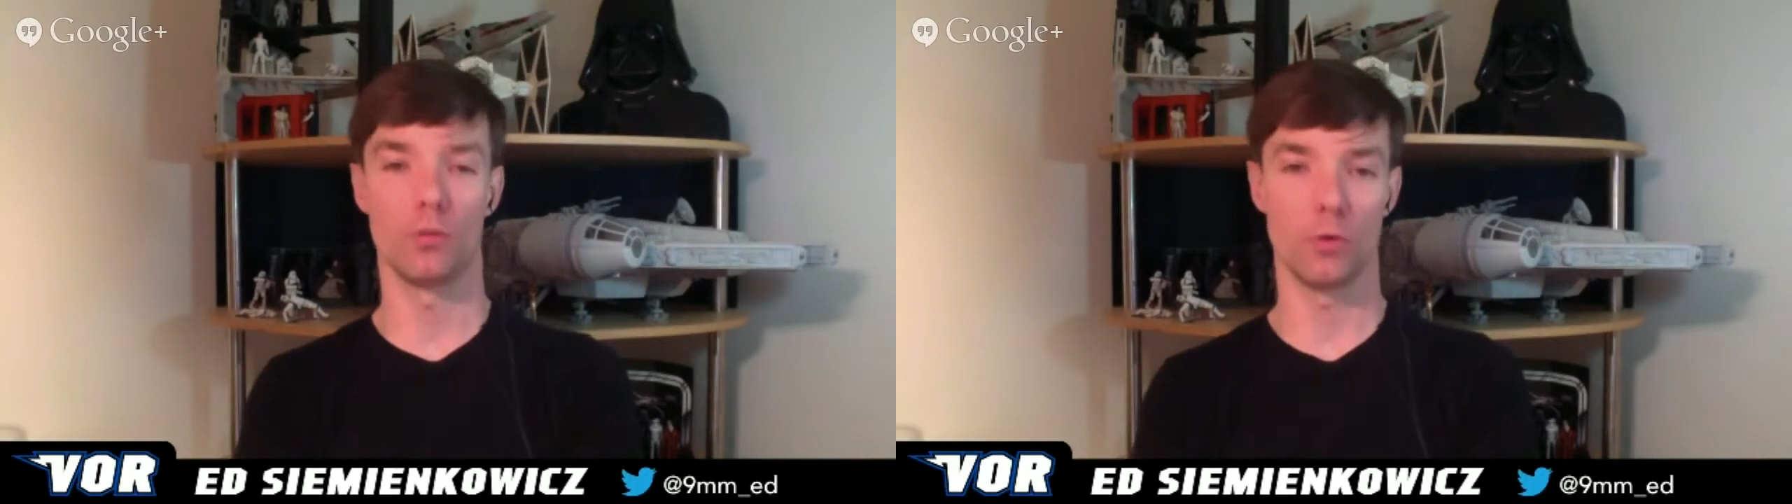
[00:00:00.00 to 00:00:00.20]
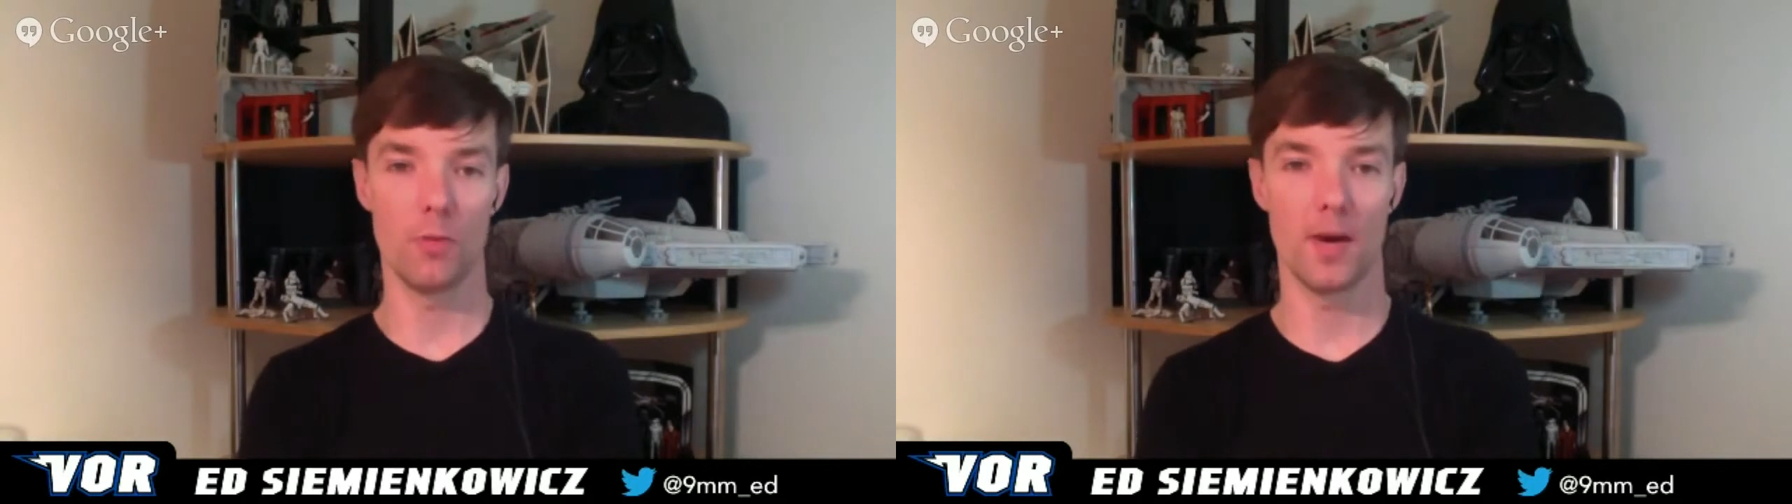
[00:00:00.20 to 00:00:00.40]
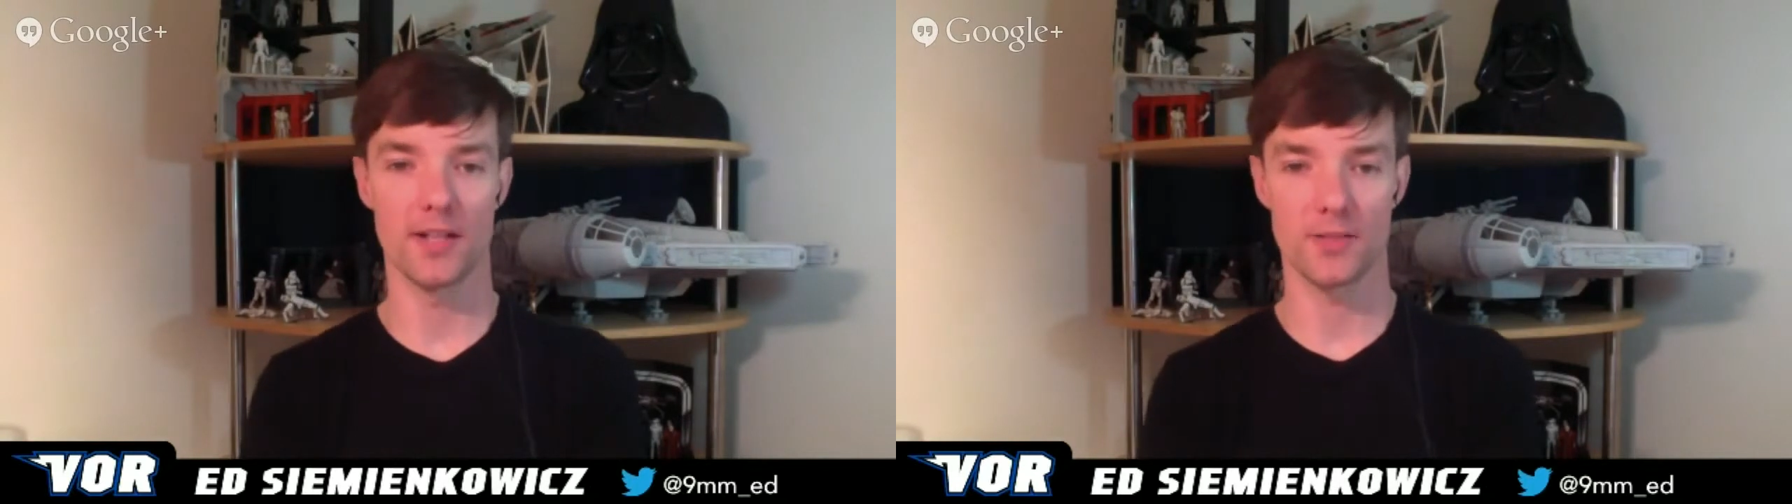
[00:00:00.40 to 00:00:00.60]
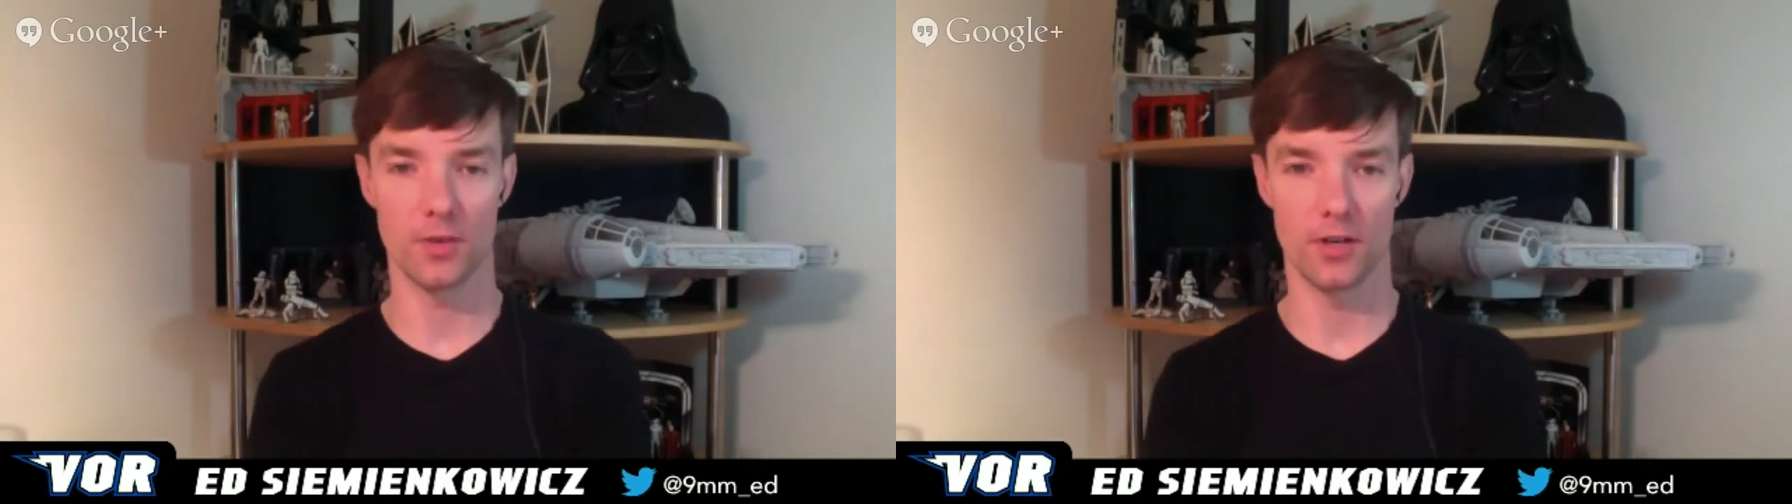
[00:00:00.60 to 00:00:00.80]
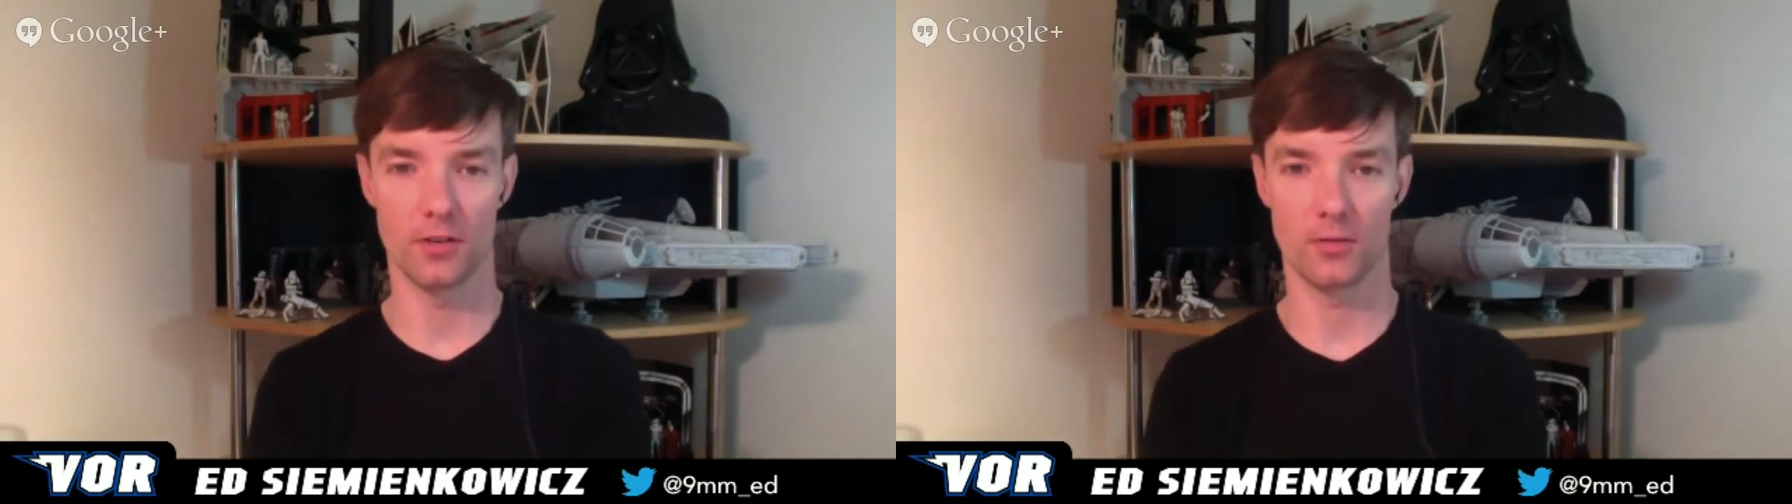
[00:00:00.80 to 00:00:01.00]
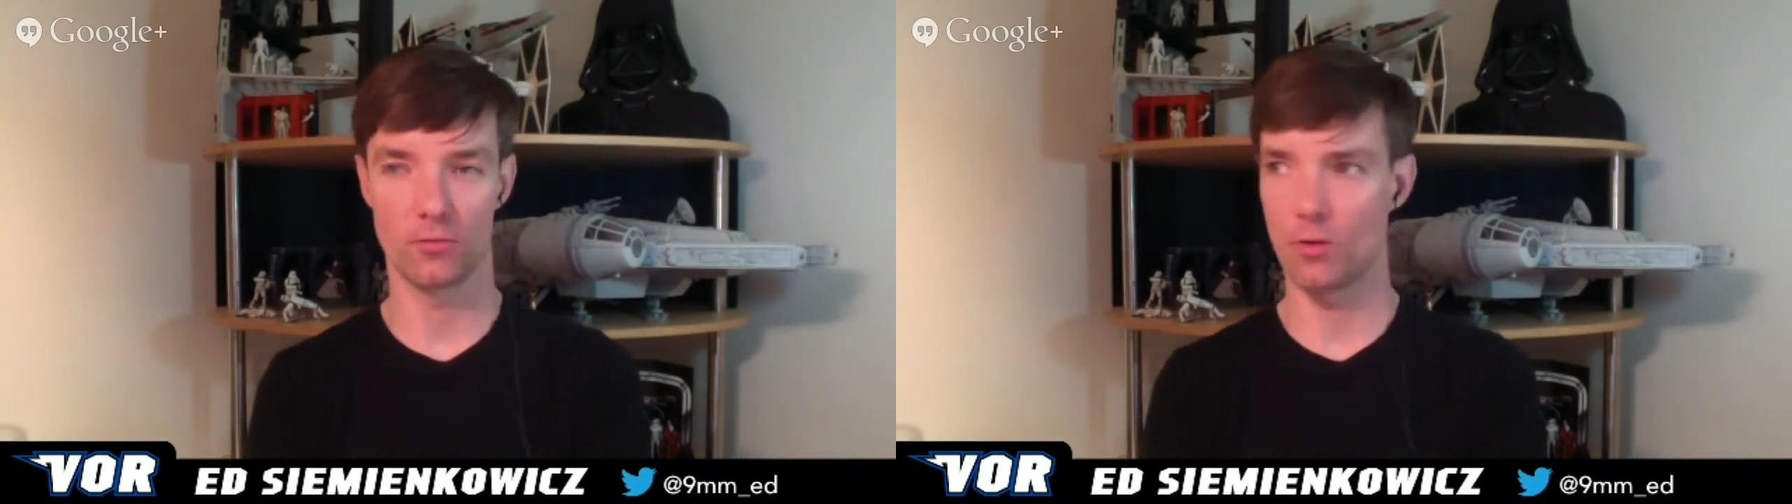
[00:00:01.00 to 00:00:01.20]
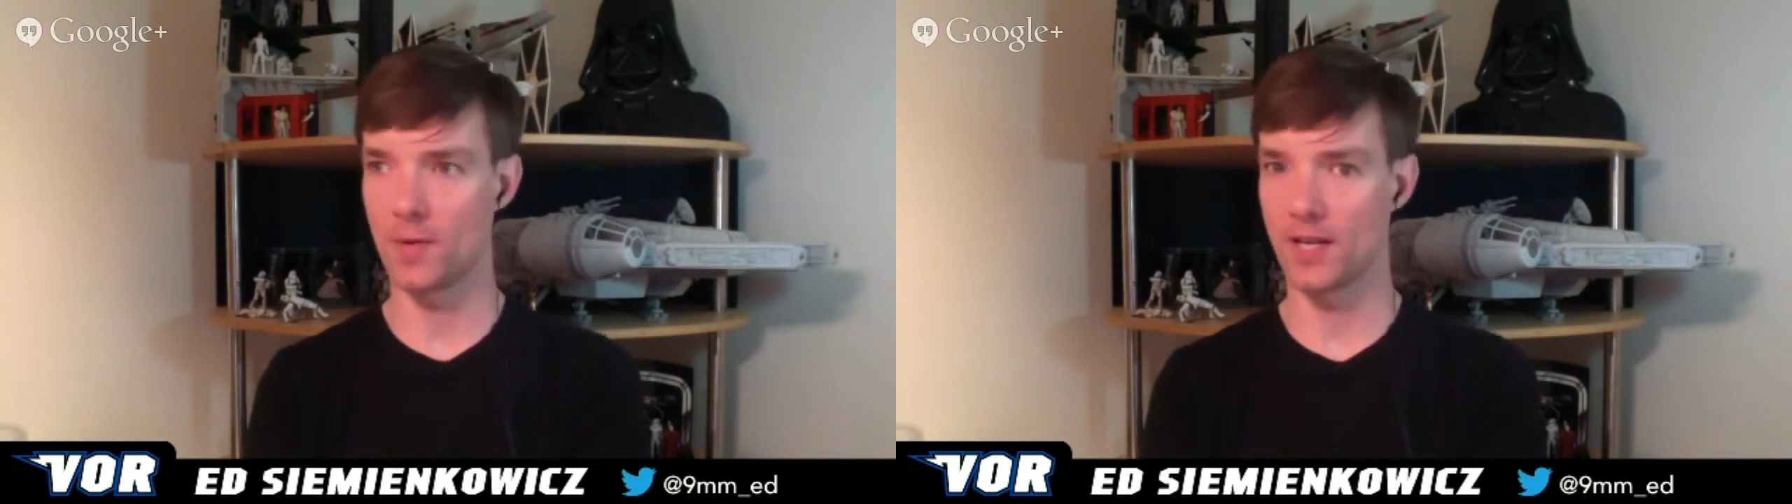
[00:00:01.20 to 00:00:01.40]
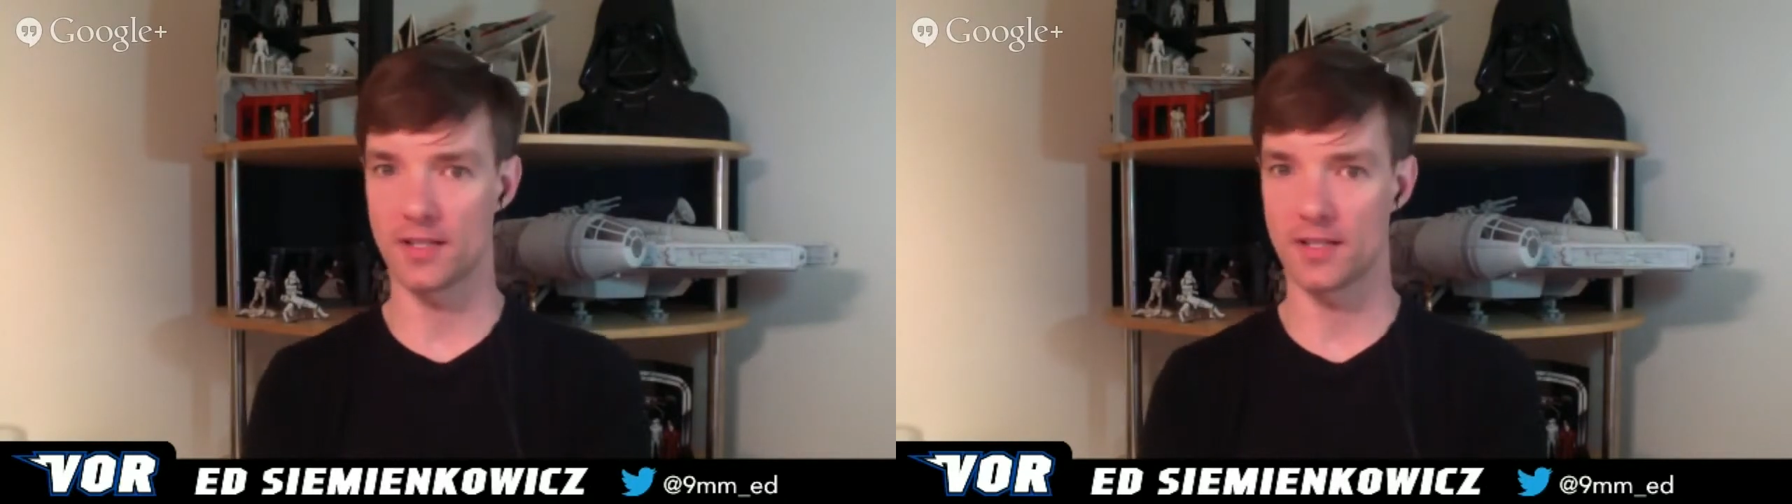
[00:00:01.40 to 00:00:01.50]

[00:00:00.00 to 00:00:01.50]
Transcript: the robots were, robot